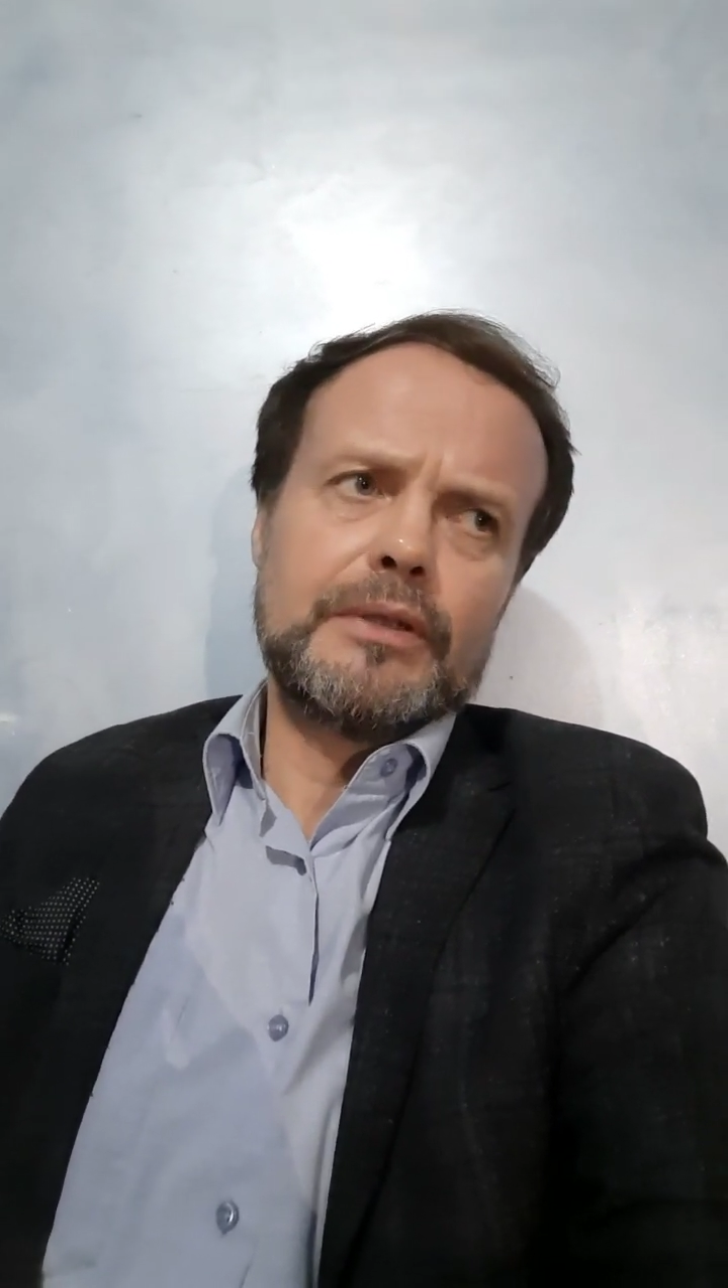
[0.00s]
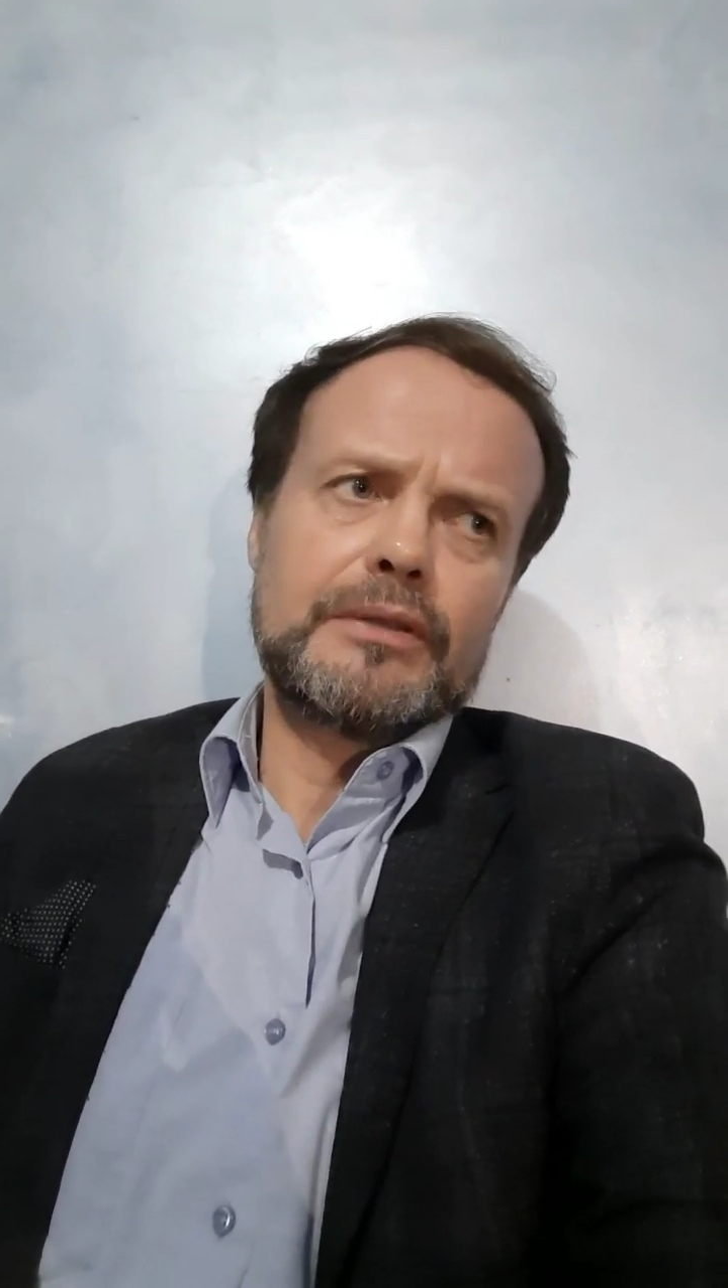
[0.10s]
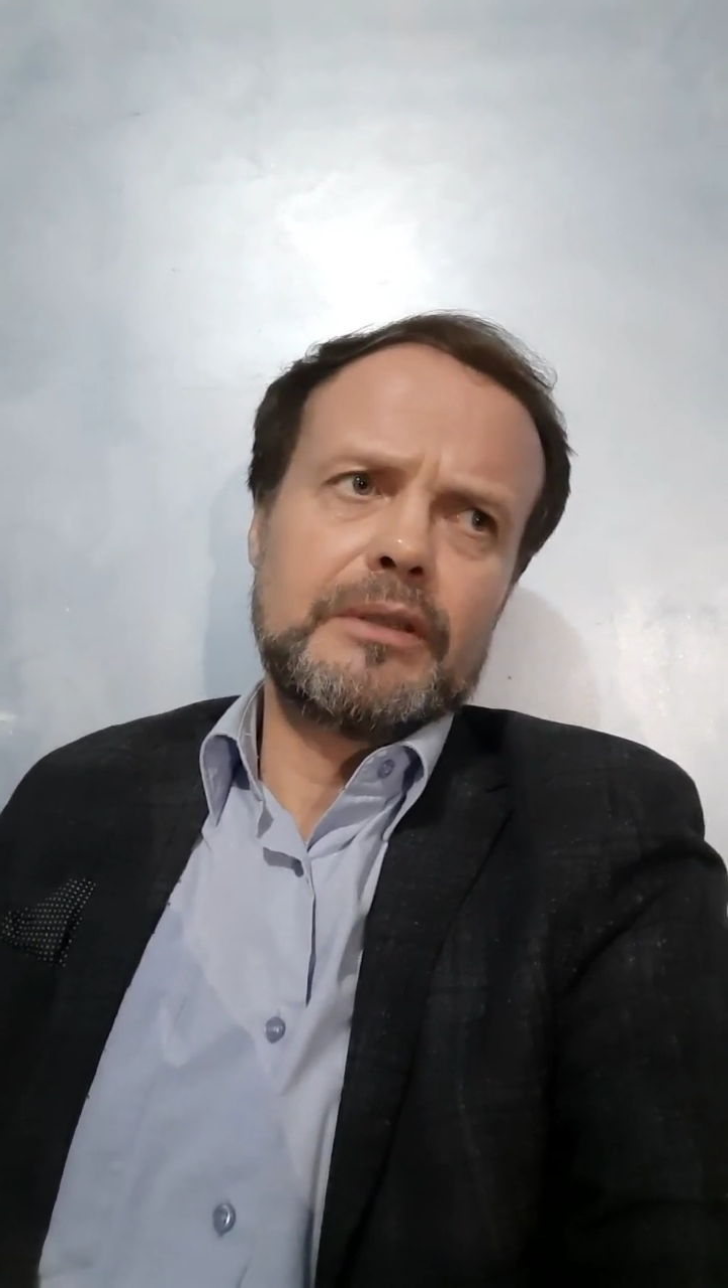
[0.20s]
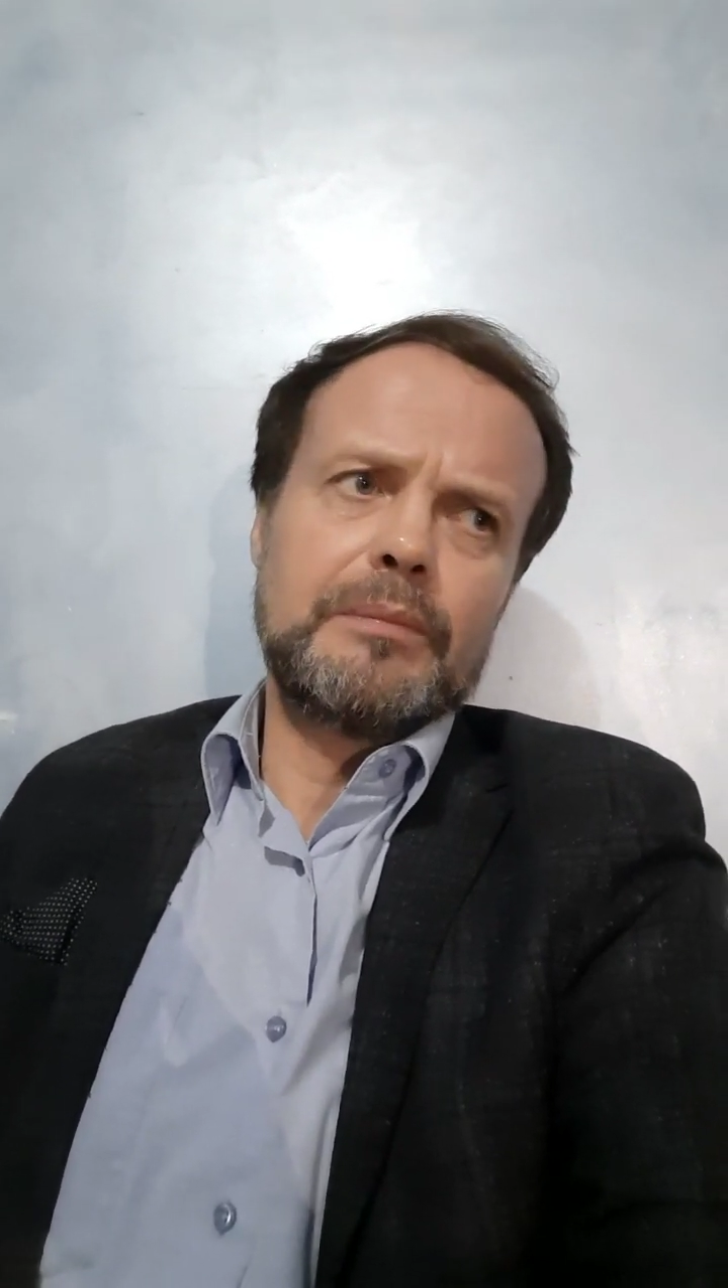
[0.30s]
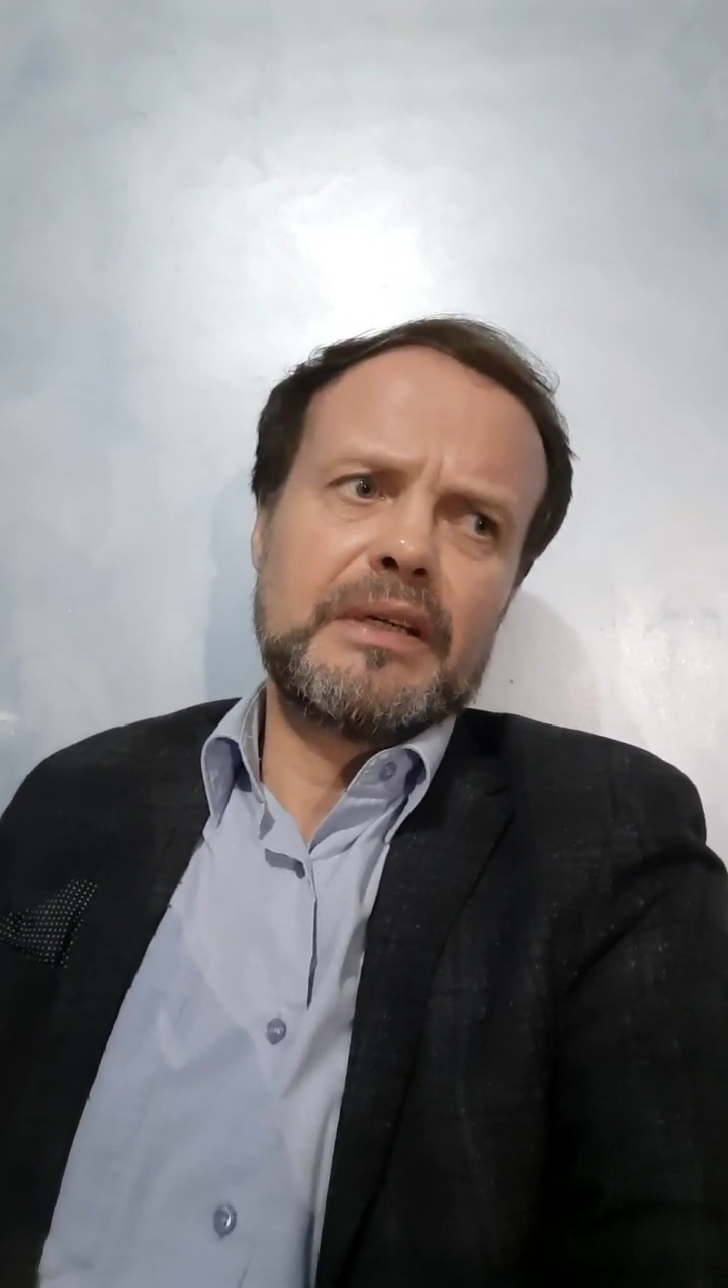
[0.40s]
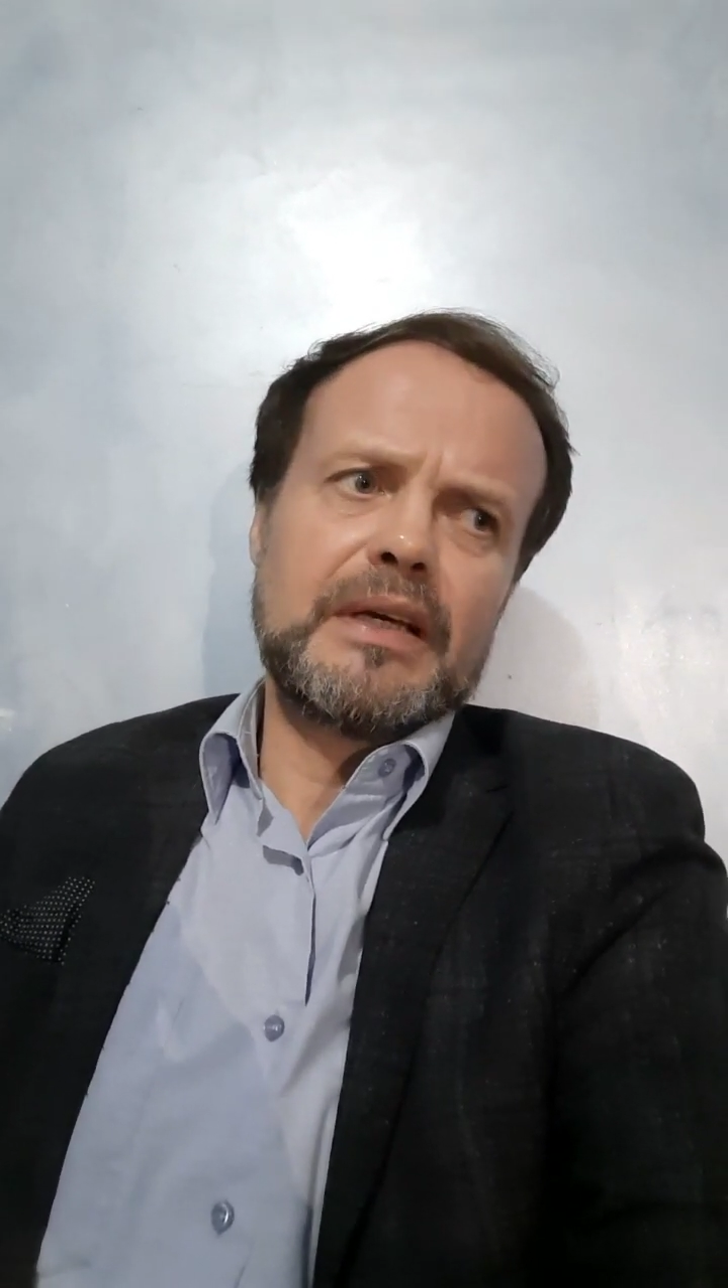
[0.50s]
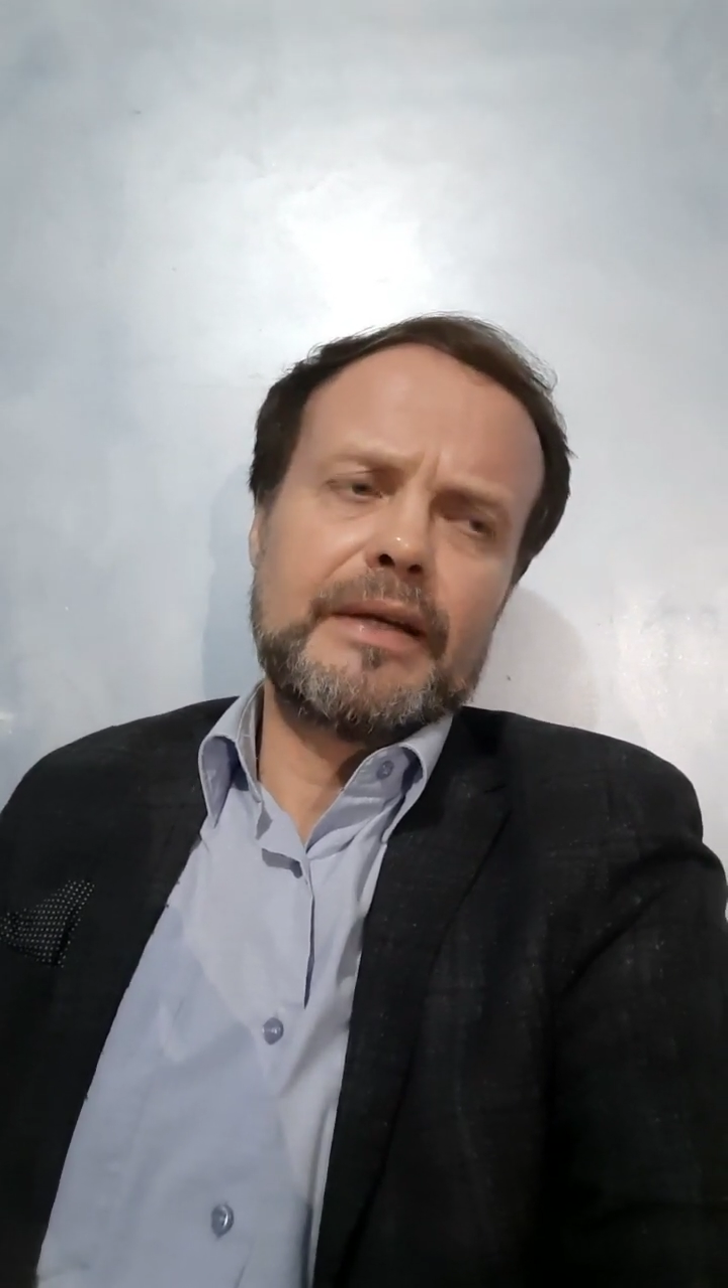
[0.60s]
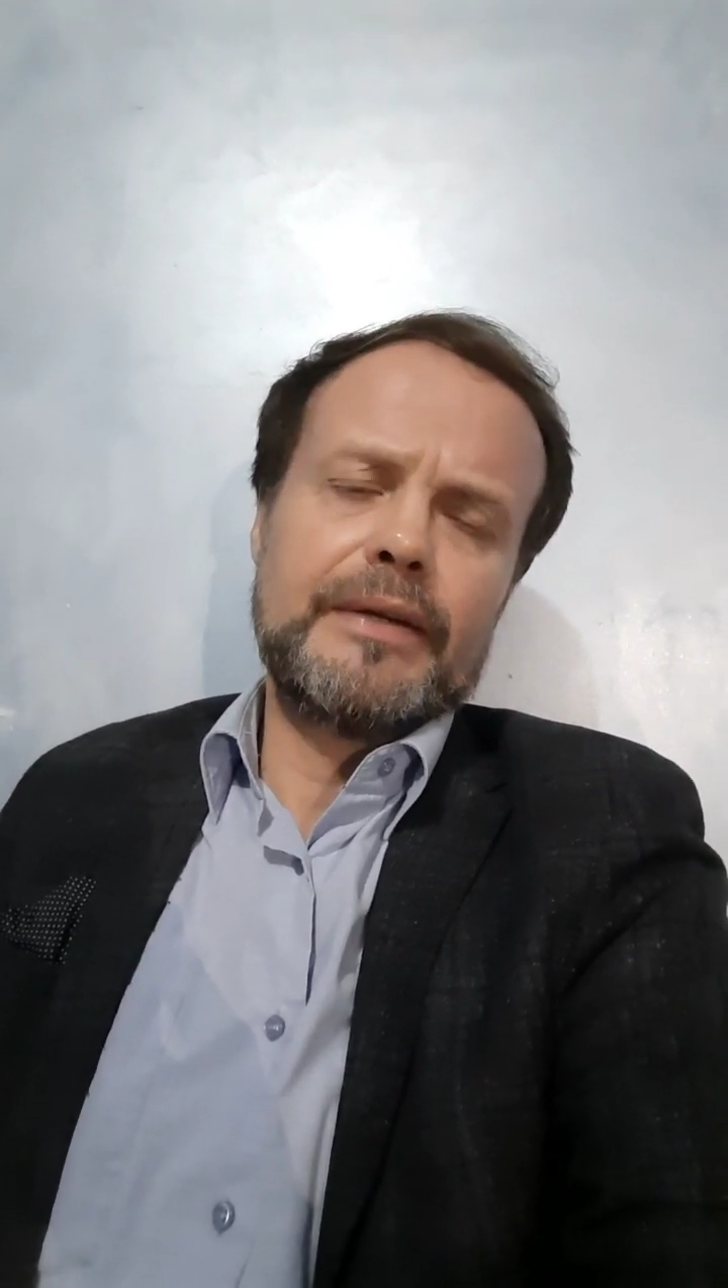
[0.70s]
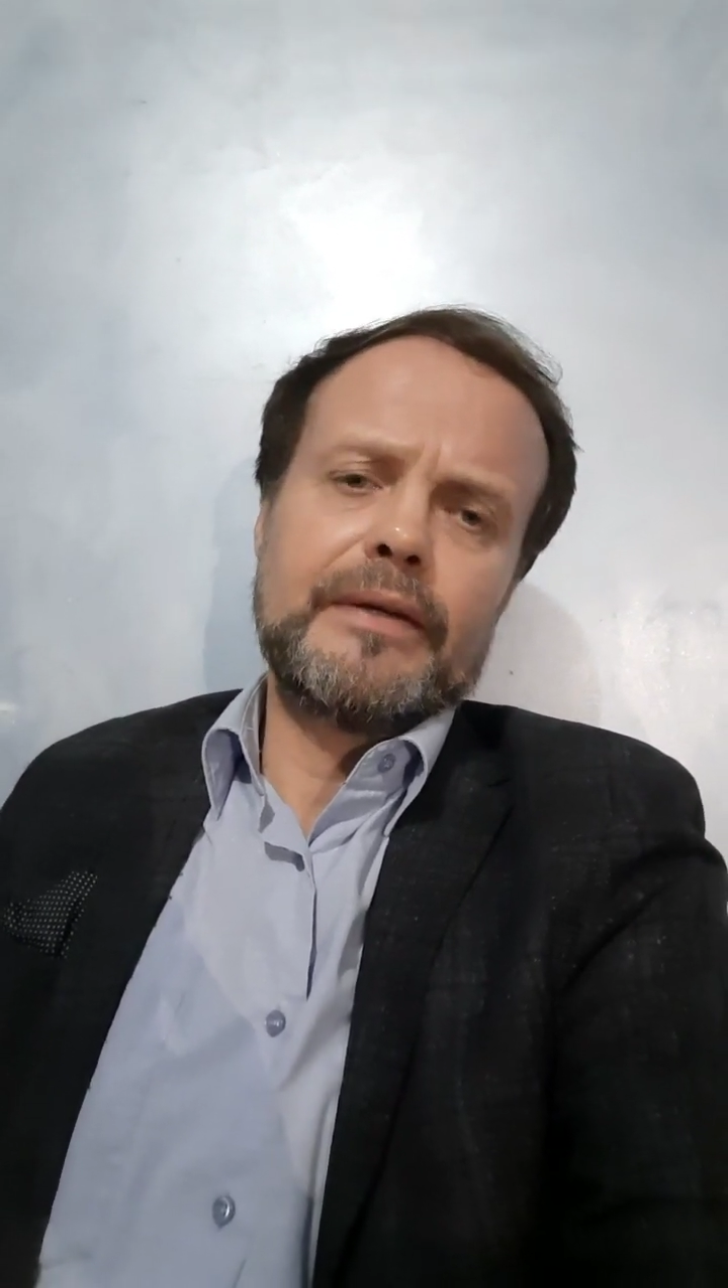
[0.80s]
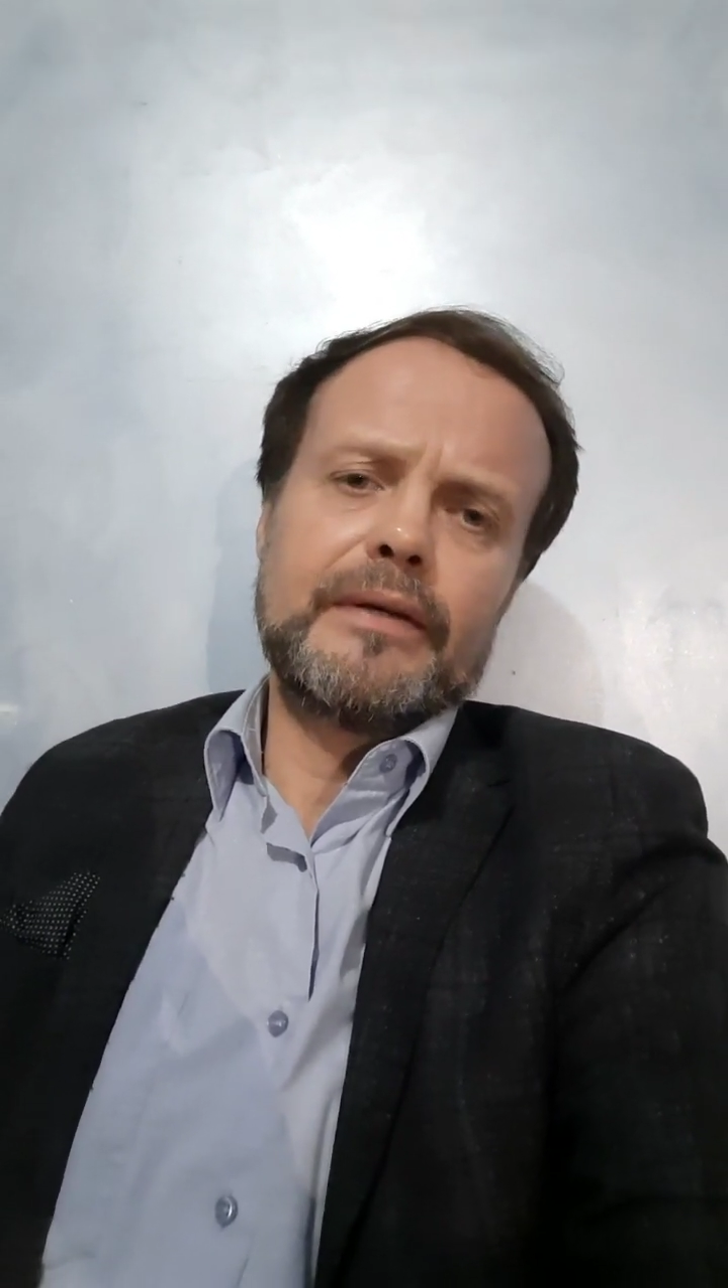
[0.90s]
but it
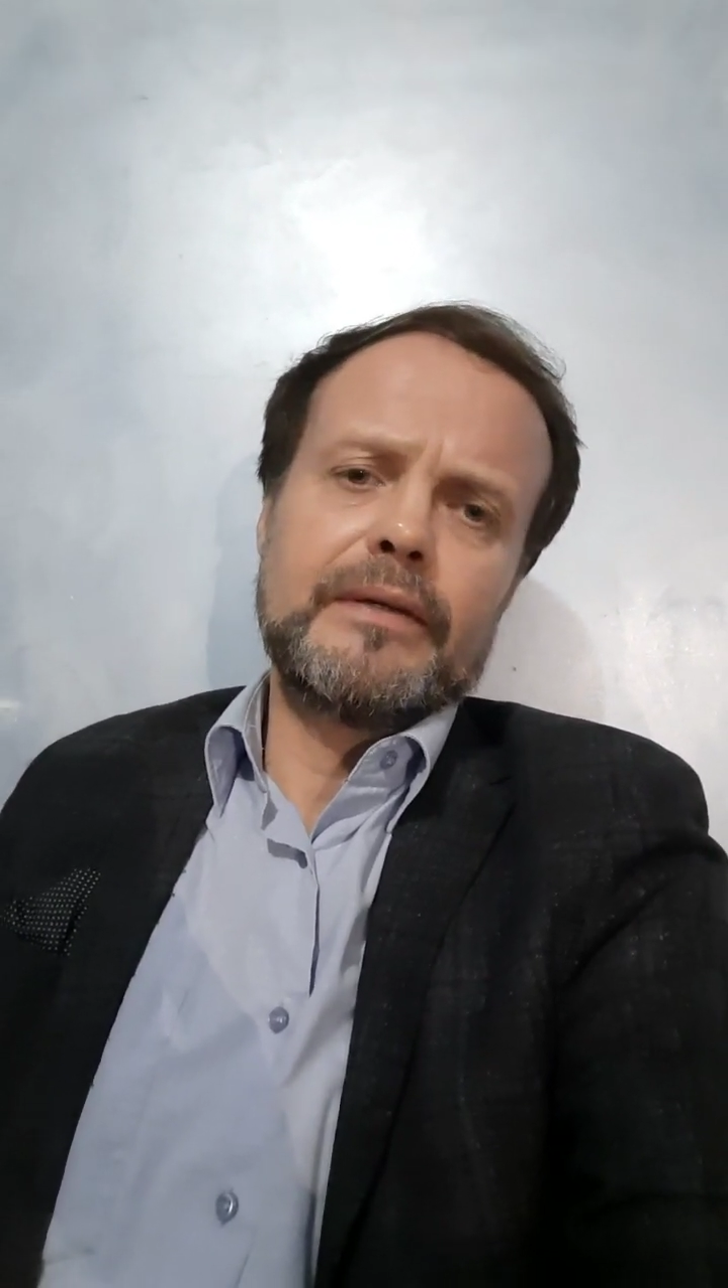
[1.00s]
began